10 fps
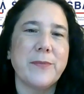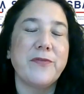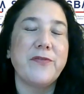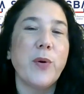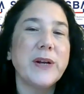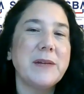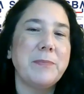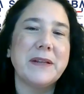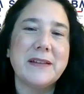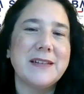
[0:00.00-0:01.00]
$40
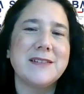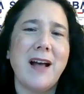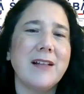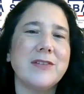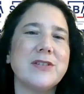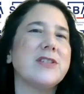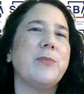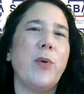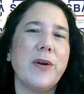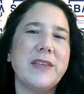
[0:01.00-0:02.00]
billion to
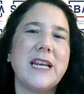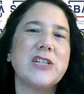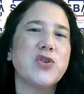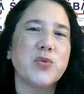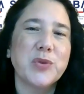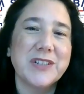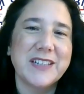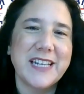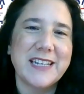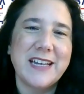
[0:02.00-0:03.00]
more than $1
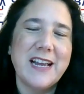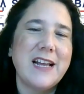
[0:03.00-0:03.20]
trillion